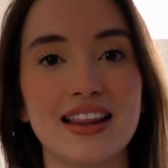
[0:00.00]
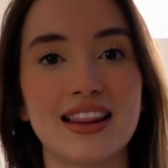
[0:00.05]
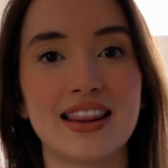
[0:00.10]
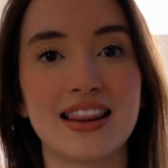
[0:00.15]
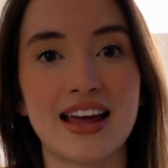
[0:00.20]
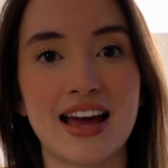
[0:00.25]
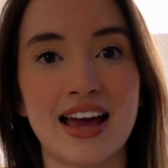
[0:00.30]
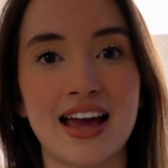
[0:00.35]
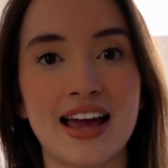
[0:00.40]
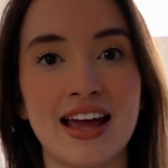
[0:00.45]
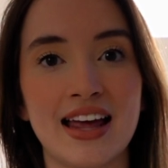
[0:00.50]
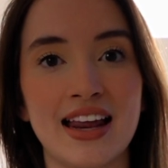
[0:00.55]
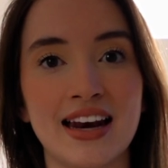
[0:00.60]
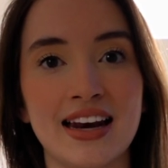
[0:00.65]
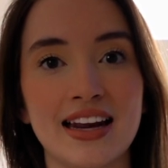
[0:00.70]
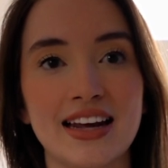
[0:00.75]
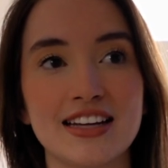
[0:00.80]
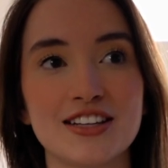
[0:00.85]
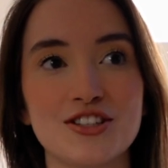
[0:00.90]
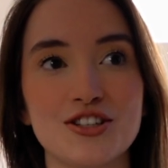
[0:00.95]

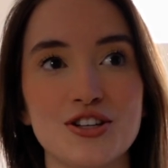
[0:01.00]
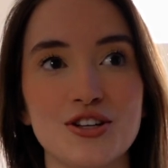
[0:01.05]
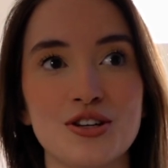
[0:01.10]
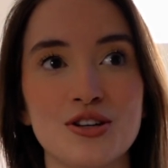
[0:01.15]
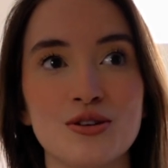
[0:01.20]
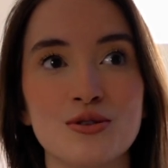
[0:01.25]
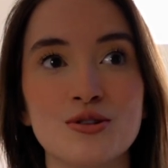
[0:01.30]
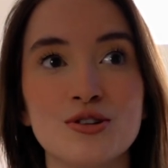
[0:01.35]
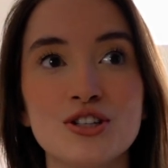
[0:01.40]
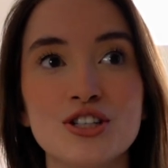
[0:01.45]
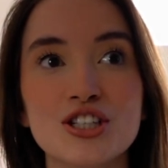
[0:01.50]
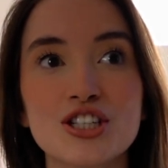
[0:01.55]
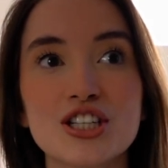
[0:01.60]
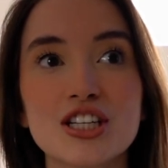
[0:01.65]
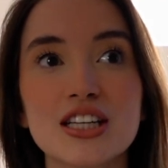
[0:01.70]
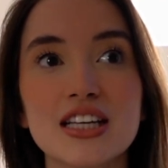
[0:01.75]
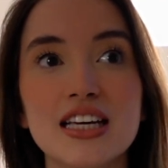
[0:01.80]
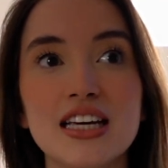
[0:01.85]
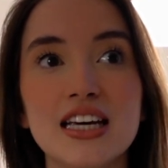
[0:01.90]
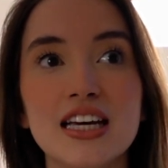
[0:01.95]
then it's
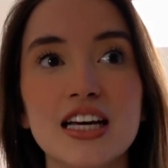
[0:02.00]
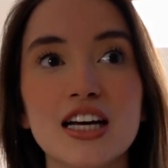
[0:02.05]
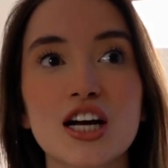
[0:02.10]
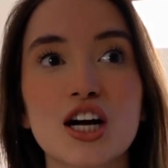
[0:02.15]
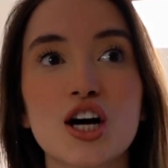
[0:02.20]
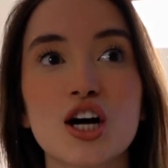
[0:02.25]
usually